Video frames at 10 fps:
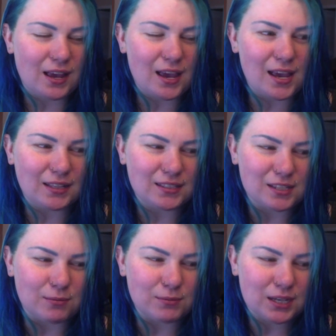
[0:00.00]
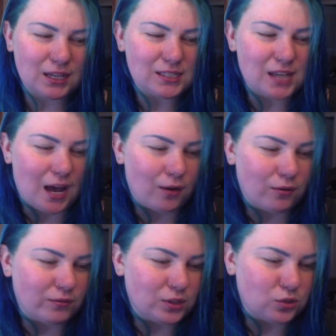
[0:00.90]
it seems like it's out
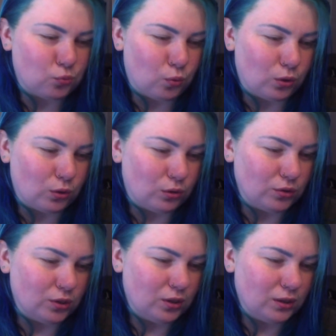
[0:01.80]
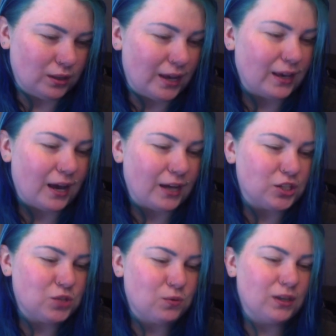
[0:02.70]
of this world. Like, I
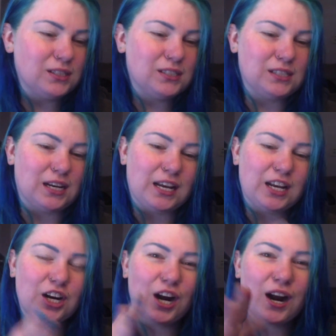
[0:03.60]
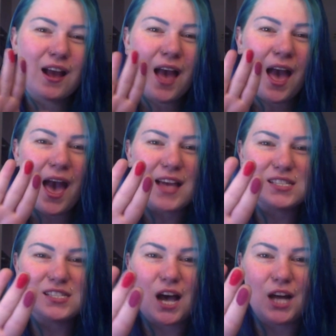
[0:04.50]
just want to sit here
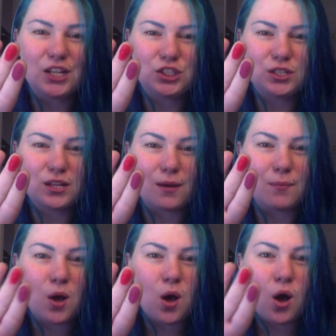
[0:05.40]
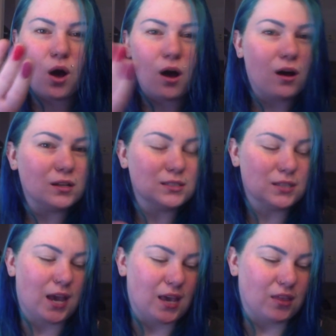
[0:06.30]
and touch them all
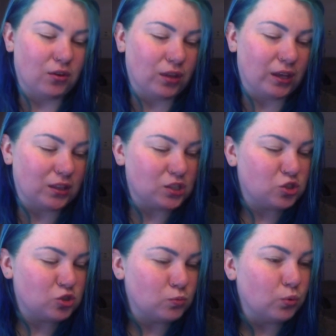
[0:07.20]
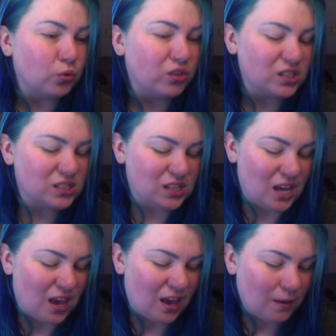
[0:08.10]
day. They're like the smoothest
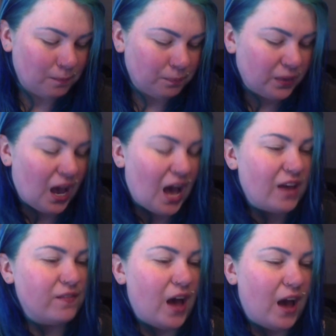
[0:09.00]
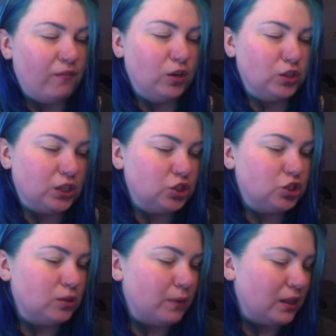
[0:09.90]
thing I have ever touched
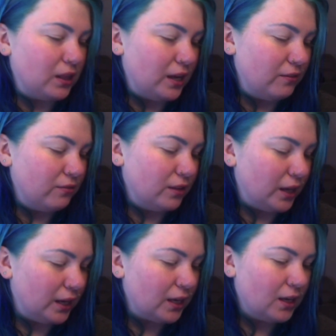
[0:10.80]
in my life. Like,